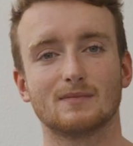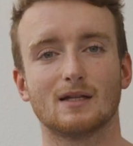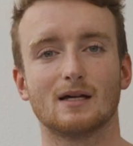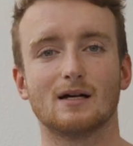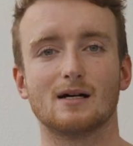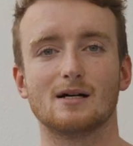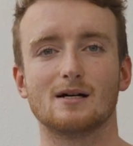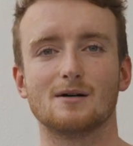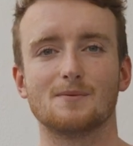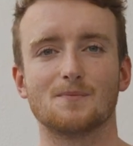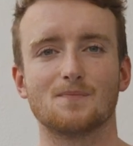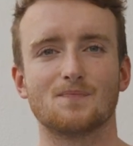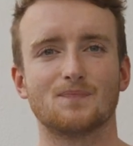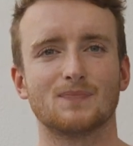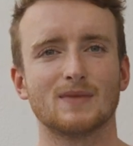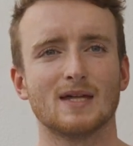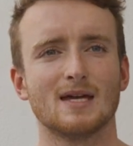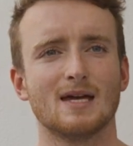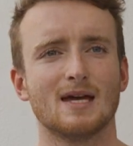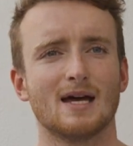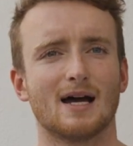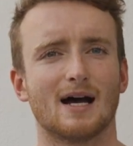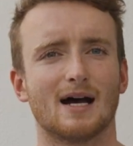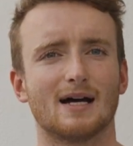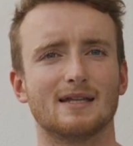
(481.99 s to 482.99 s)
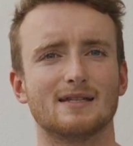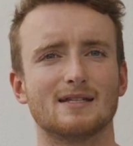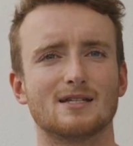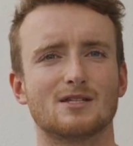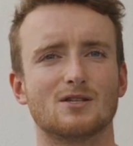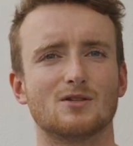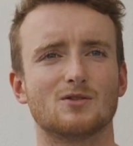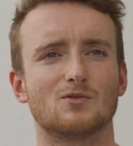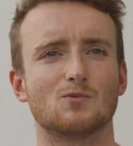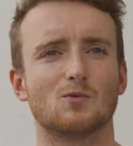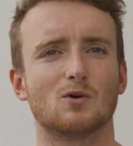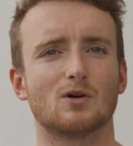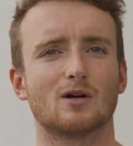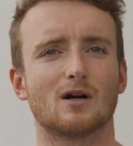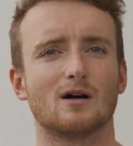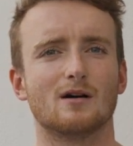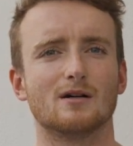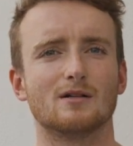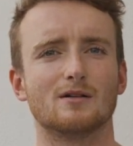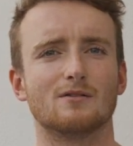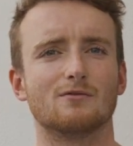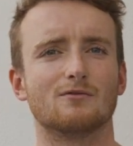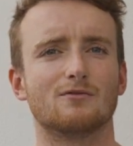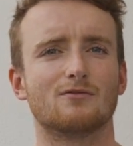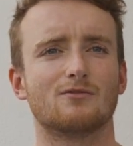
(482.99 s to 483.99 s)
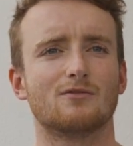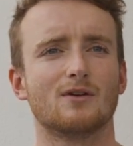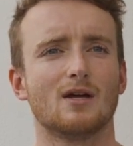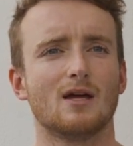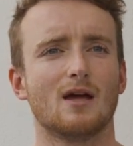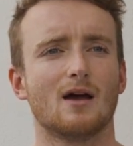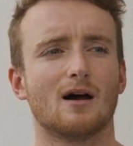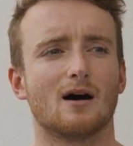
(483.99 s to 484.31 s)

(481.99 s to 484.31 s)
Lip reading: And this is what kind of